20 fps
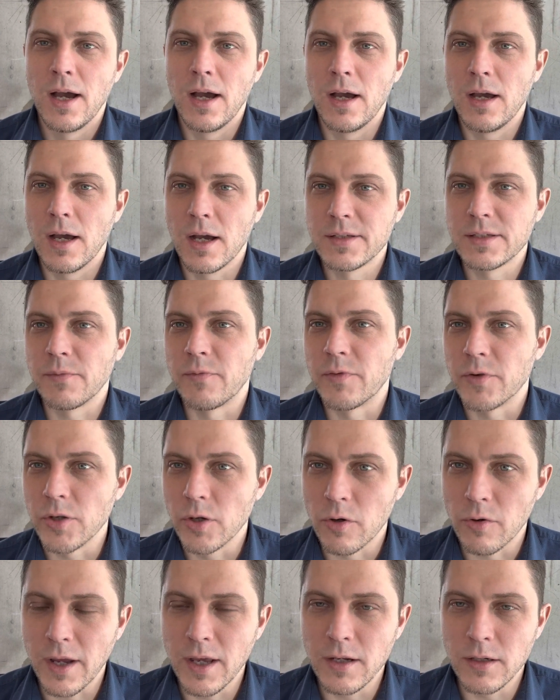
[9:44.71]
except for
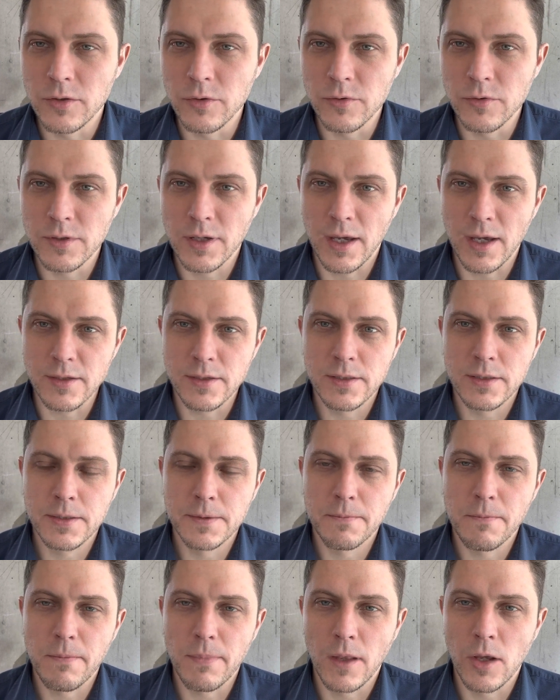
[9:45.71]
Ukraine, who
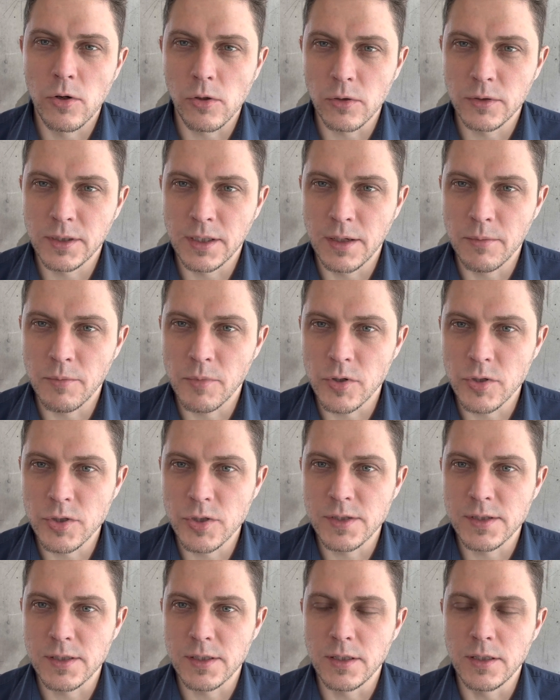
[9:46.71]
has called an
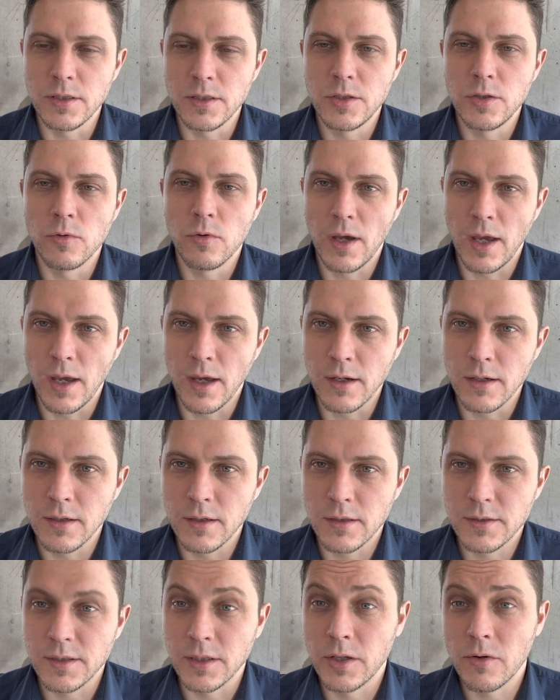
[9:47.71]
emergency
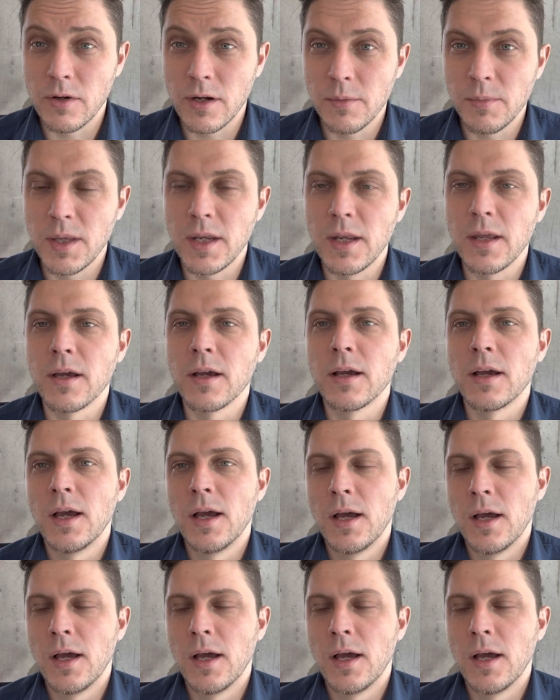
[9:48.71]
UN security meeting,